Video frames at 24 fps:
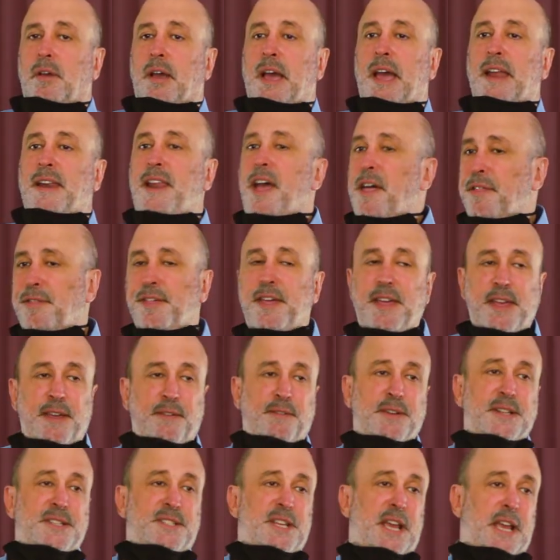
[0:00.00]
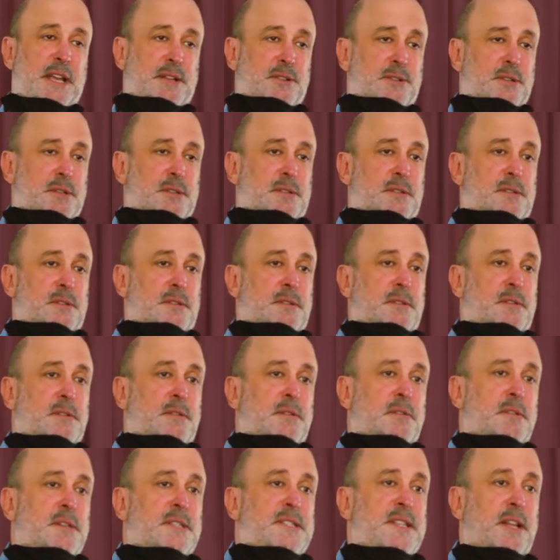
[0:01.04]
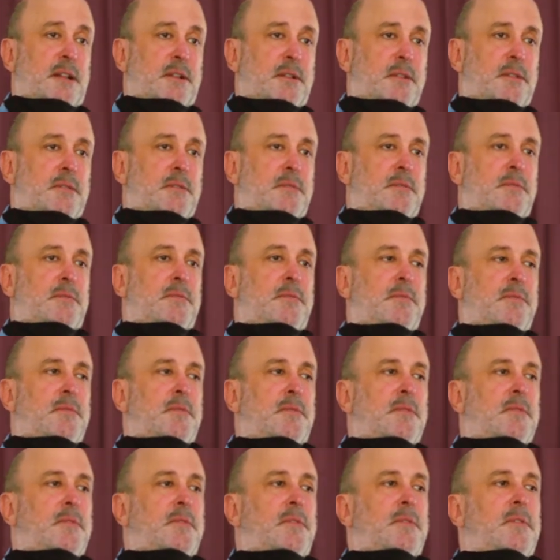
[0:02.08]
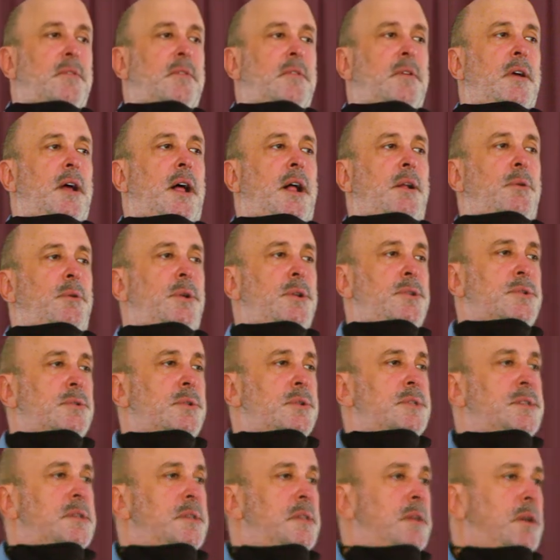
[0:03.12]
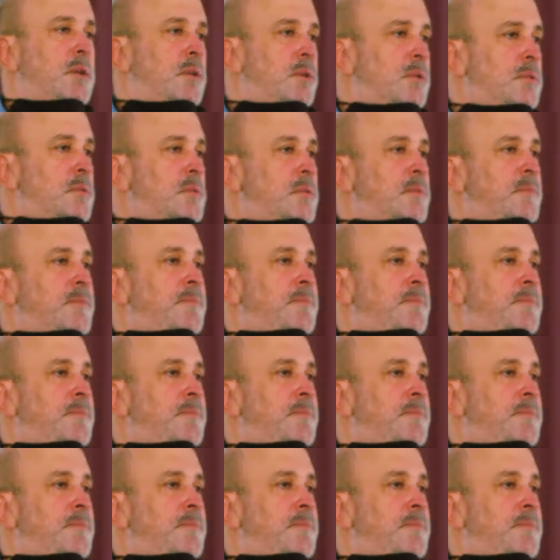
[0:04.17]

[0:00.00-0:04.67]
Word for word: and nothing even changes, still, I will rejoice in the Lord.